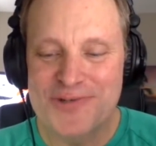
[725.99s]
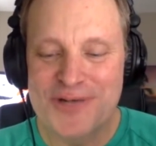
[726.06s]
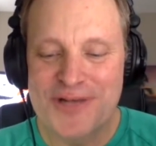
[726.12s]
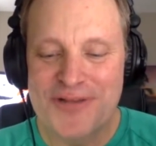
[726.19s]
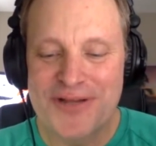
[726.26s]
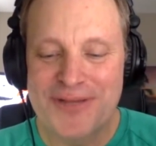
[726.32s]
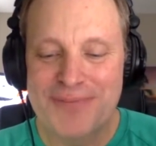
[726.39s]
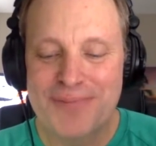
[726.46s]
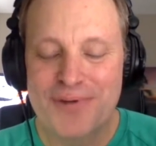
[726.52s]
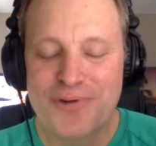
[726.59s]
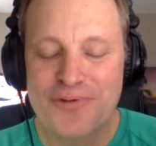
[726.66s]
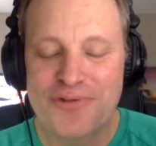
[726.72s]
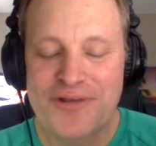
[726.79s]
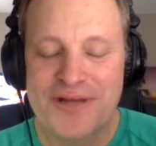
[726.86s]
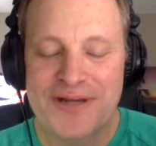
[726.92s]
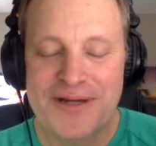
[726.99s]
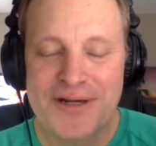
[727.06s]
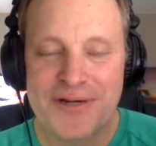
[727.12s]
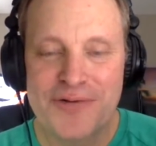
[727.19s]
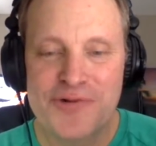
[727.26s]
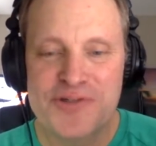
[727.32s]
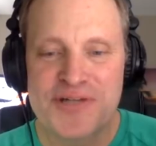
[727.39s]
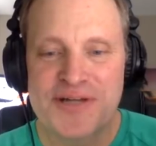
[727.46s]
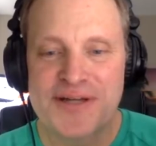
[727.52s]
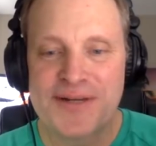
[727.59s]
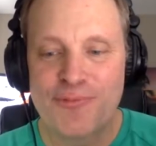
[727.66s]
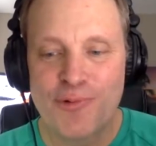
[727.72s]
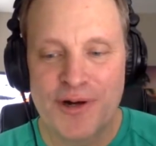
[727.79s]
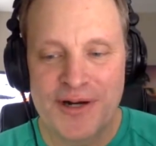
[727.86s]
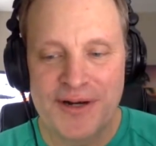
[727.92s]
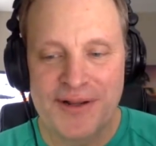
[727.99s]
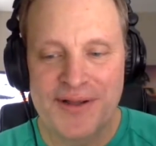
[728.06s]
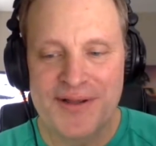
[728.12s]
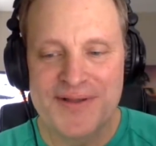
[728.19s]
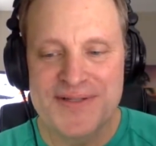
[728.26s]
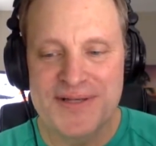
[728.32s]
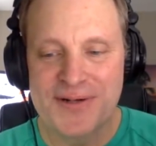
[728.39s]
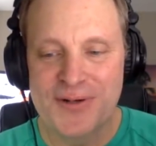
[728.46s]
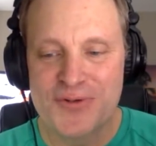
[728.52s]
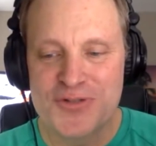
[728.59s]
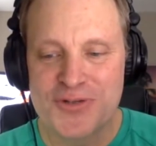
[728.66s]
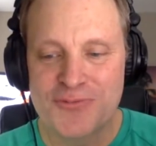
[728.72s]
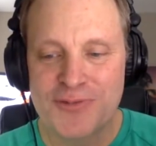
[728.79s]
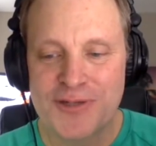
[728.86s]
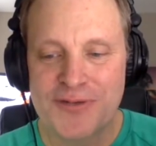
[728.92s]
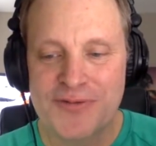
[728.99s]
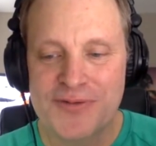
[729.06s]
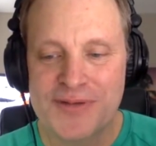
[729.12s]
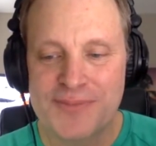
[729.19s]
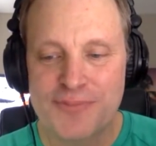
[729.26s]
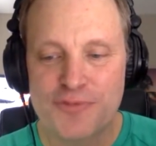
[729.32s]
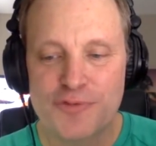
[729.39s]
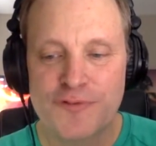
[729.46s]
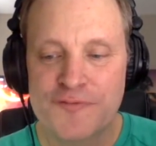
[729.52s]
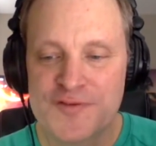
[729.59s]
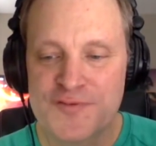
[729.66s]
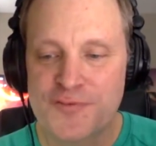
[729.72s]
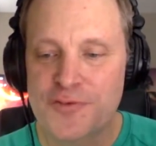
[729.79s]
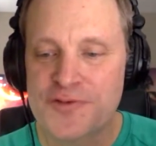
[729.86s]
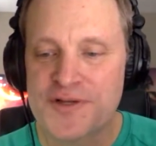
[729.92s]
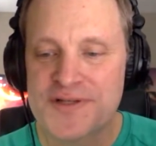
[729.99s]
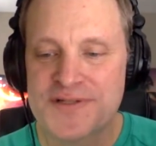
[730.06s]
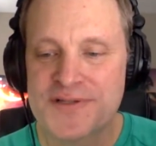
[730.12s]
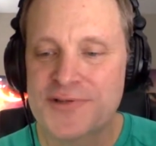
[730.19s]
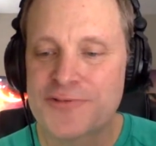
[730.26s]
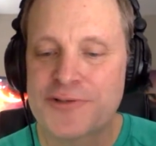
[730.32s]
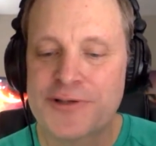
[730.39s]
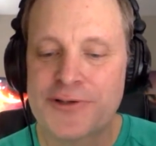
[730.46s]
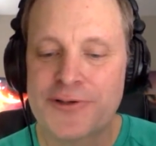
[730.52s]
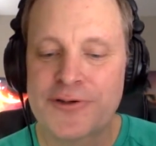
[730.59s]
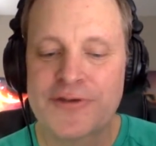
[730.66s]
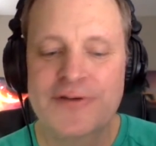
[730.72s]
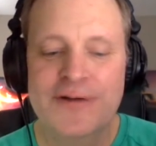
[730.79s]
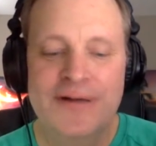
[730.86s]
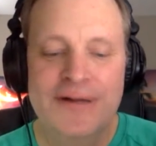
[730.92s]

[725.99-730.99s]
I think both in understanding what it is and also what the proofs for this theory are.